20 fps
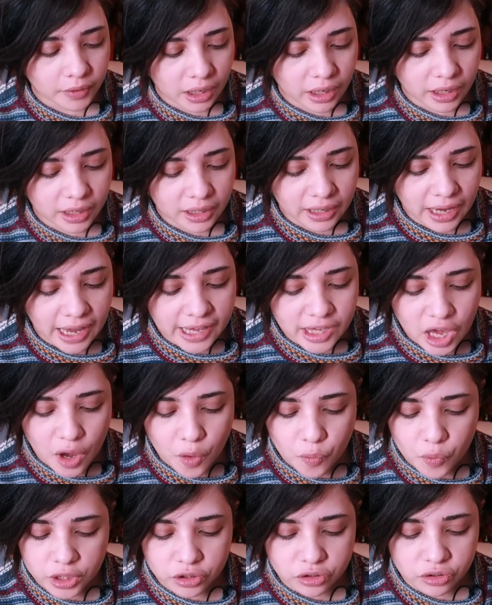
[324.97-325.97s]
I
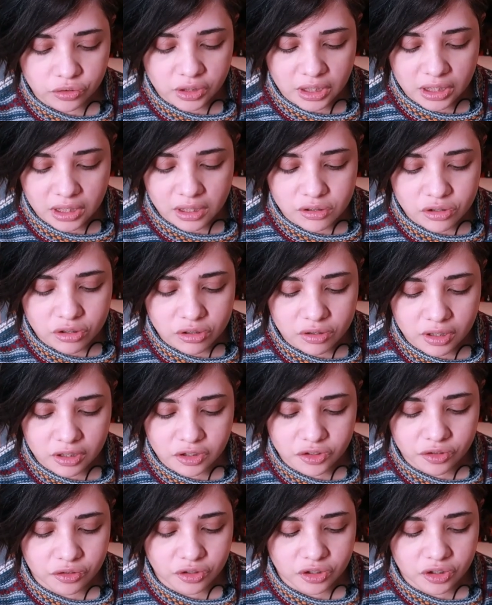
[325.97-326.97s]
can't wait to dig into
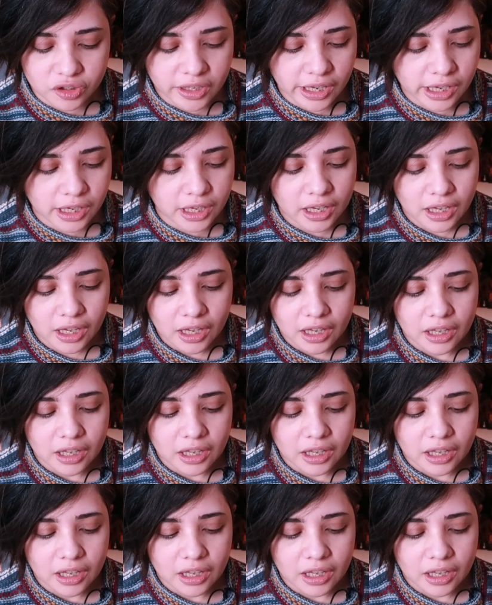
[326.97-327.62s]
this, to just like